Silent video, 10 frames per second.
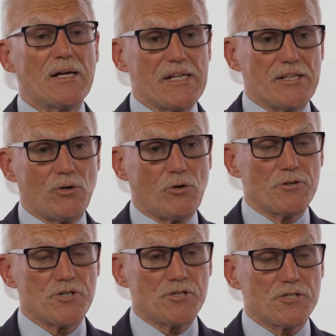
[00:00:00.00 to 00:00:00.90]
in
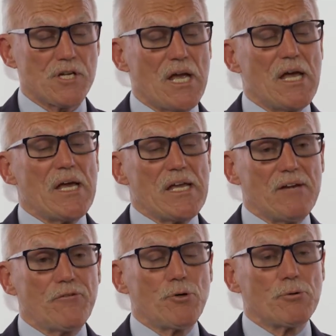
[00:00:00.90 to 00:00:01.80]
horses.
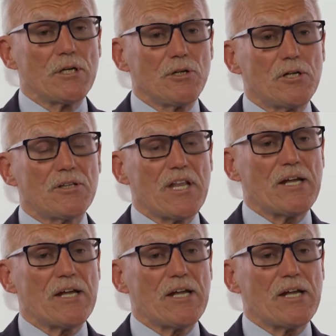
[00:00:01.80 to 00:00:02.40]
If you were to look at